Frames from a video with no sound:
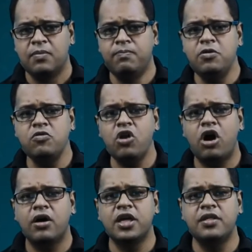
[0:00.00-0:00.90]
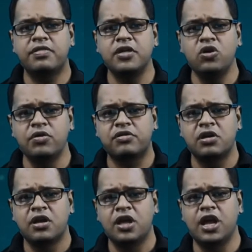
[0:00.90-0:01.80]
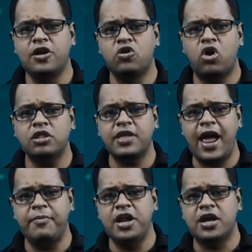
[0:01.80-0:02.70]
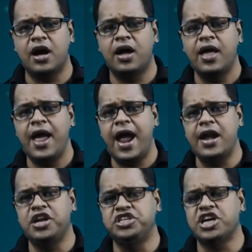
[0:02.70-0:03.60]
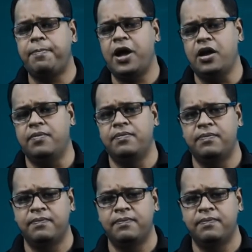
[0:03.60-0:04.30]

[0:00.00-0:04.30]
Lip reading: Mu law is used in North America and in Japan.